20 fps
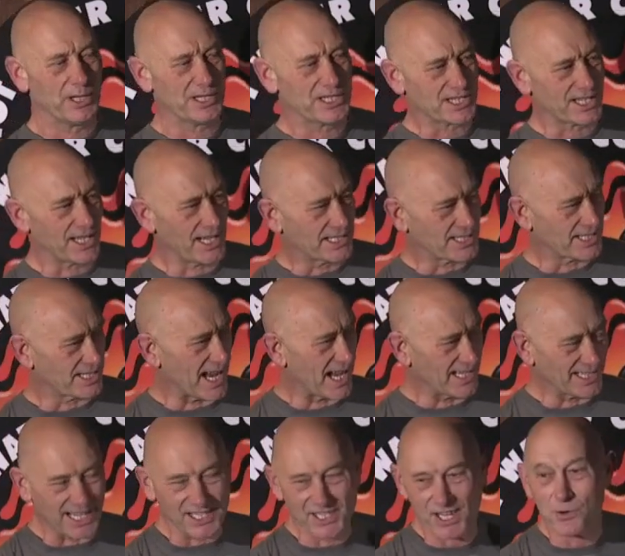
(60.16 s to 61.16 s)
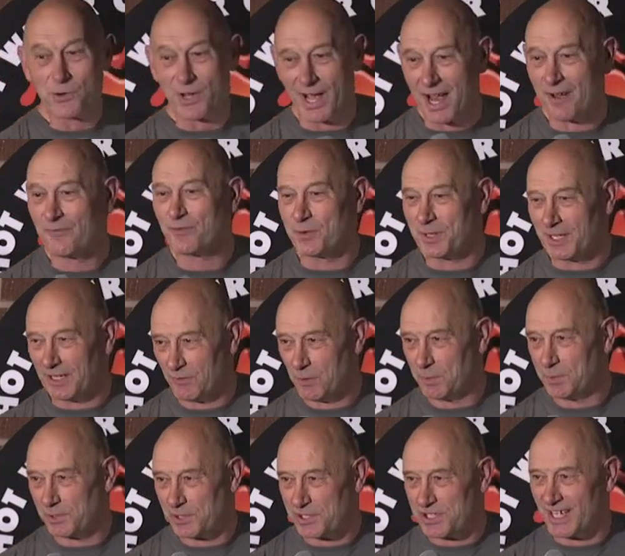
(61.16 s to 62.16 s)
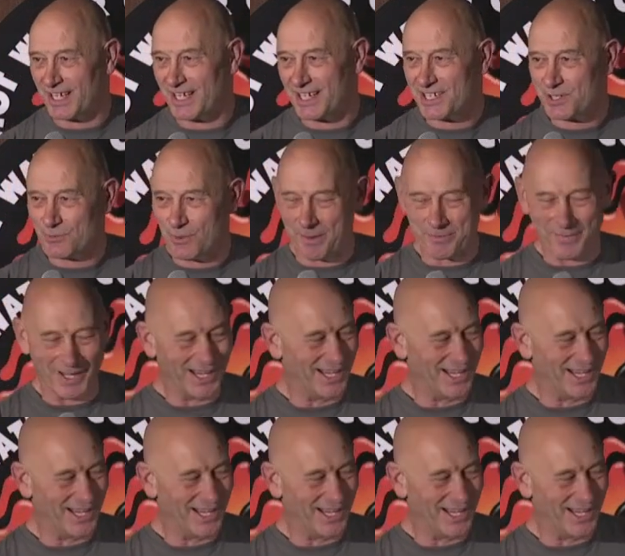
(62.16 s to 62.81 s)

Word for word: it's, it's, uh, it's okay, I'm from the Liverpool side, so I'm,